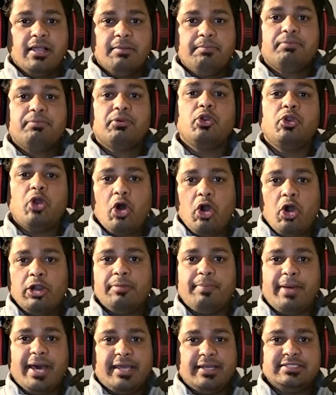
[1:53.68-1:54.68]
prolonged
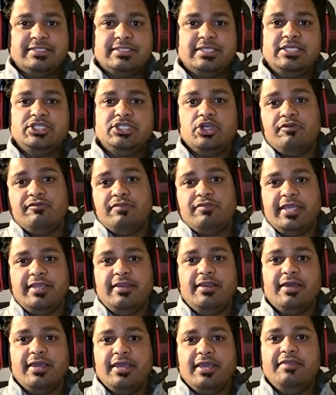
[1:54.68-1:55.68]
paresthesia of the
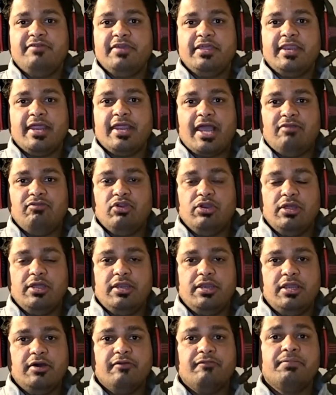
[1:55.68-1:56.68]
inferior alveolar
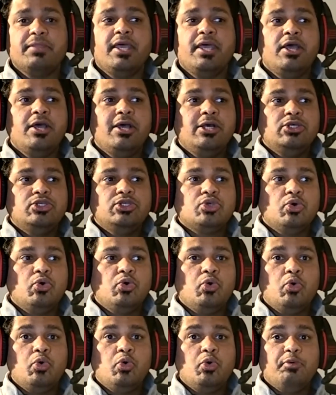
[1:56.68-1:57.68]
nerve.
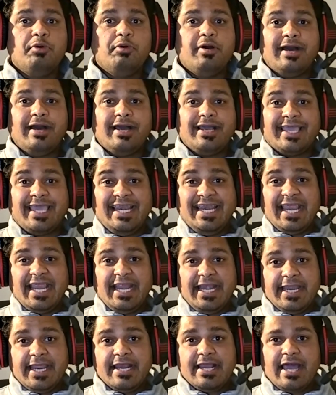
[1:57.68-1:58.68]
So
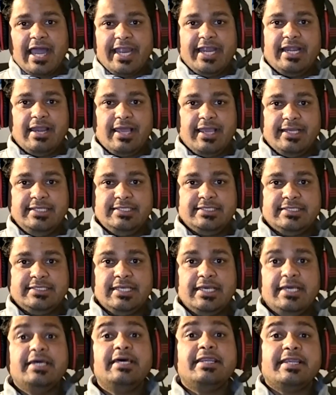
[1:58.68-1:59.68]
Canadian guidelines
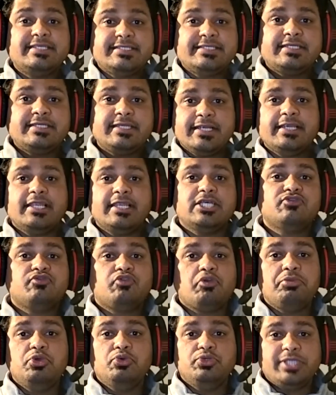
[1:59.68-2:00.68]
restrict us
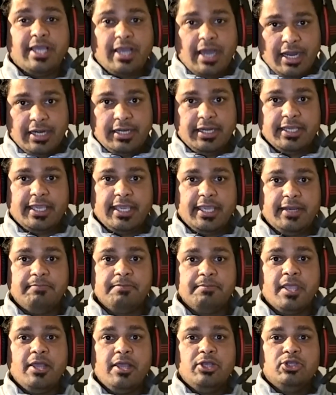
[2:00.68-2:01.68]
from using articaine.
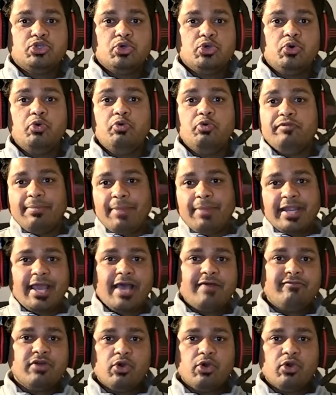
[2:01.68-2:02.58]
So we might have a